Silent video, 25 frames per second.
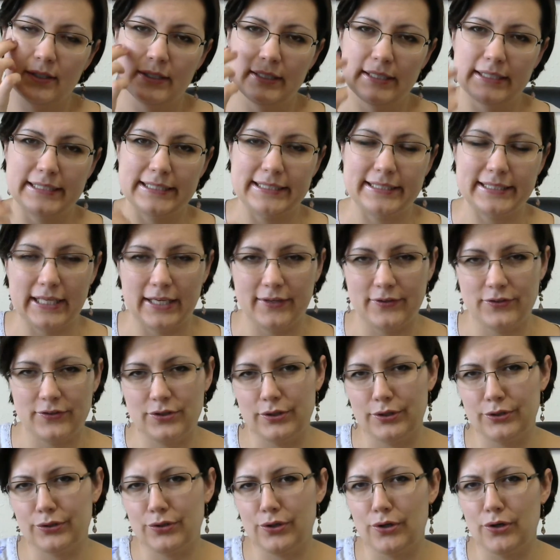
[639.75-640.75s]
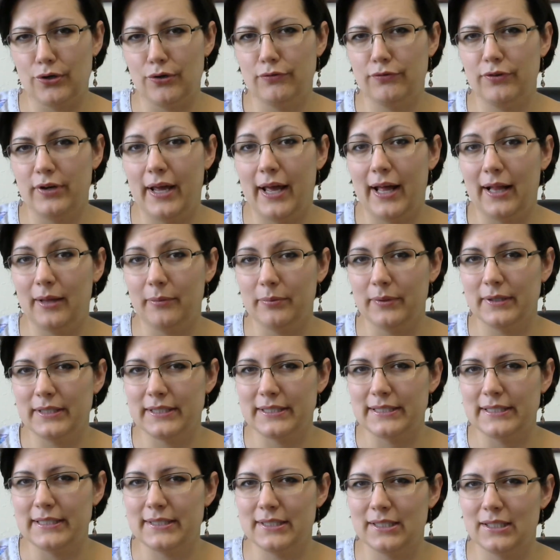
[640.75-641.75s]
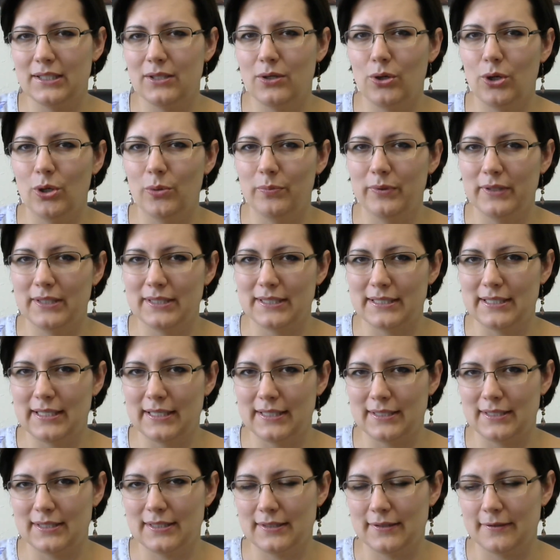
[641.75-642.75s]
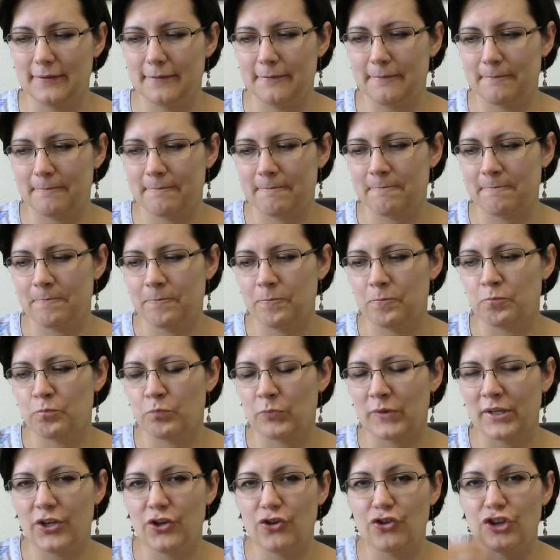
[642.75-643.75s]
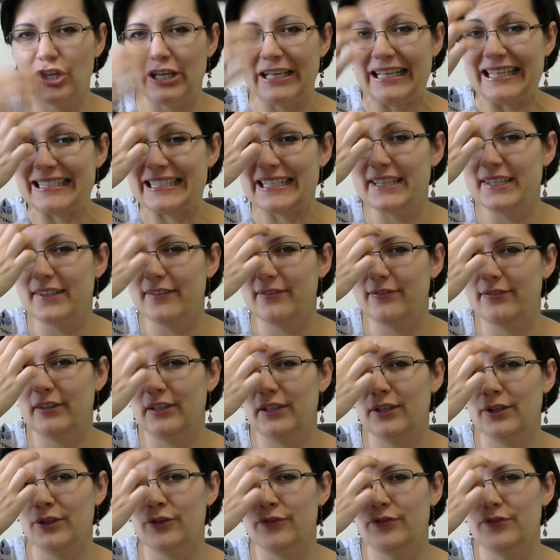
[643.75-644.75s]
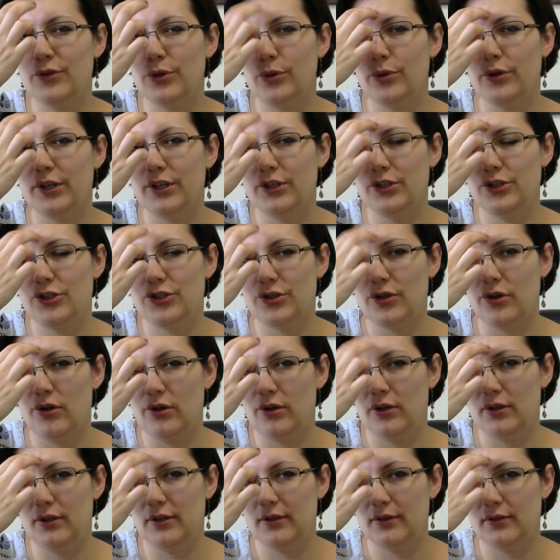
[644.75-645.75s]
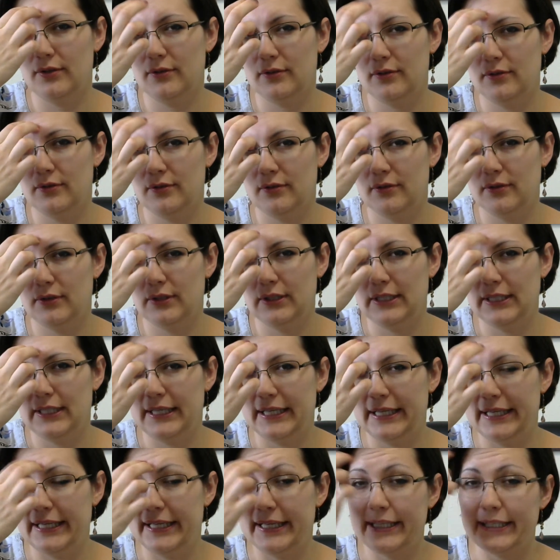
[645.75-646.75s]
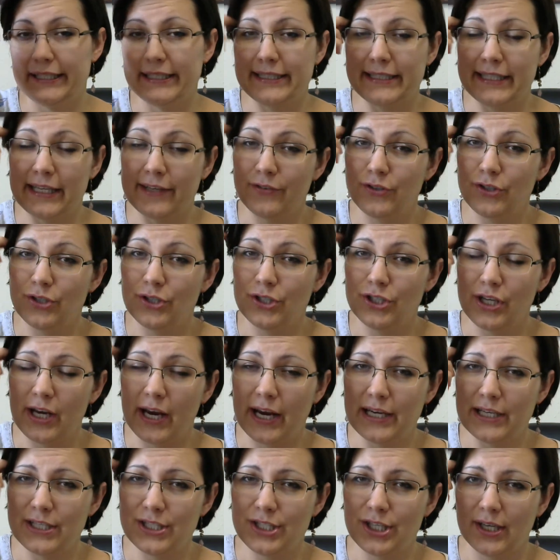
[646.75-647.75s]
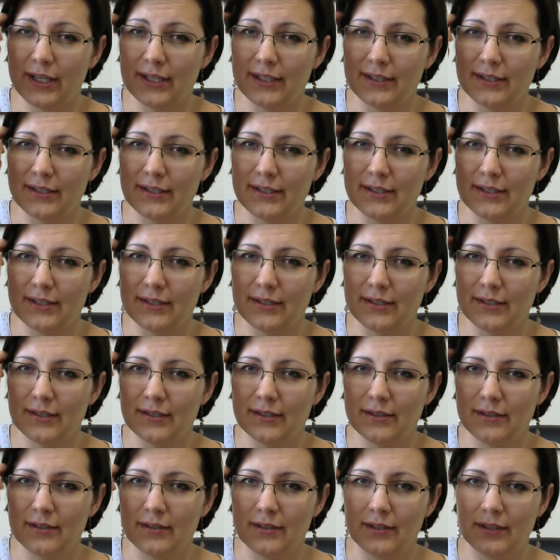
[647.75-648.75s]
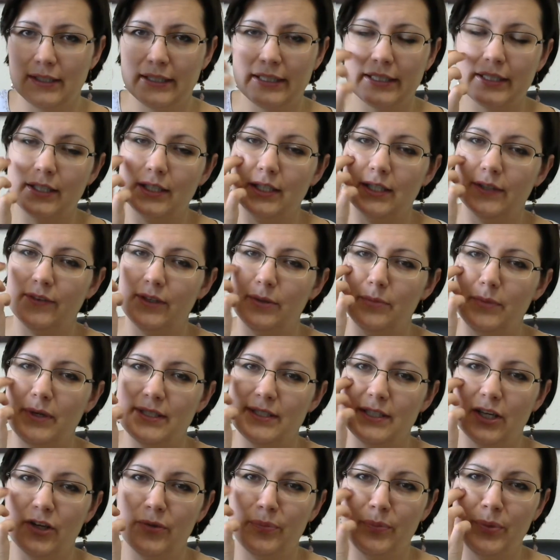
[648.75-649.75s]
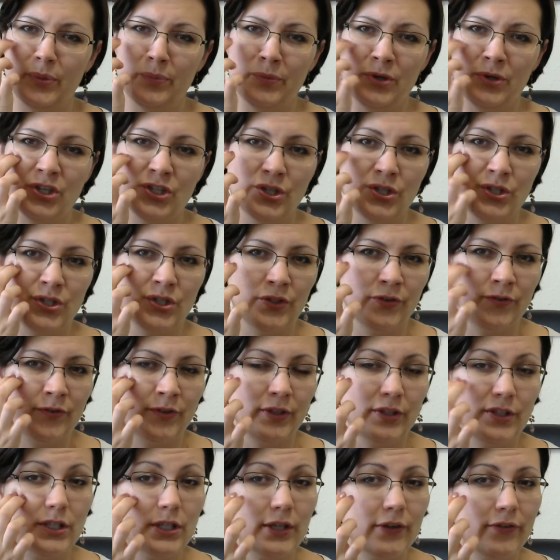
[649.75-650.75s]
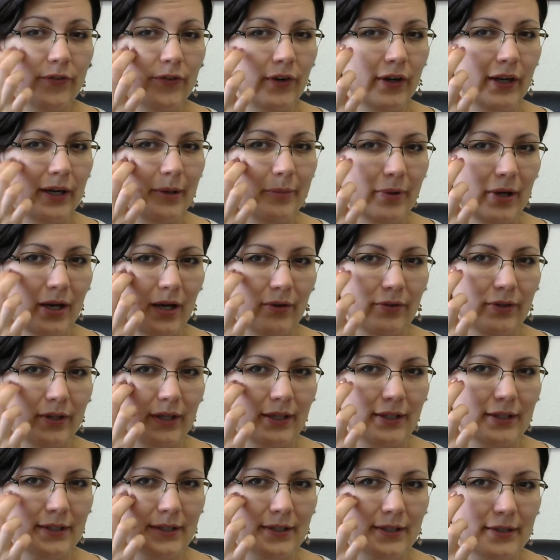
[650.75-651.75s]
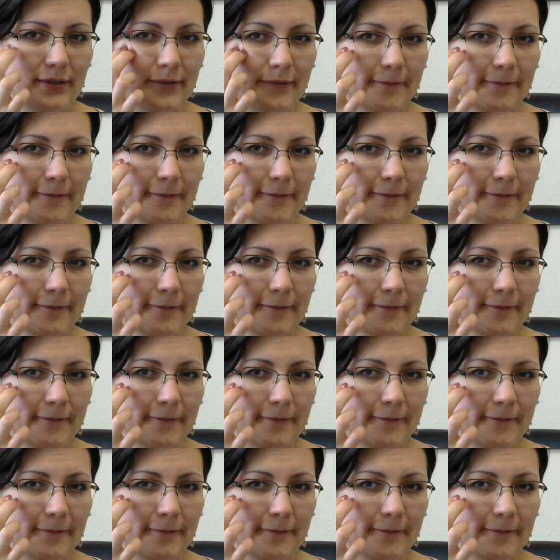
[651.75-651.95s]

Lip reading: It's safe to let go of helplessness and hopelessness. Releasing the feeling of no control. It's safe to change it. Giving myself permission to feel different about it.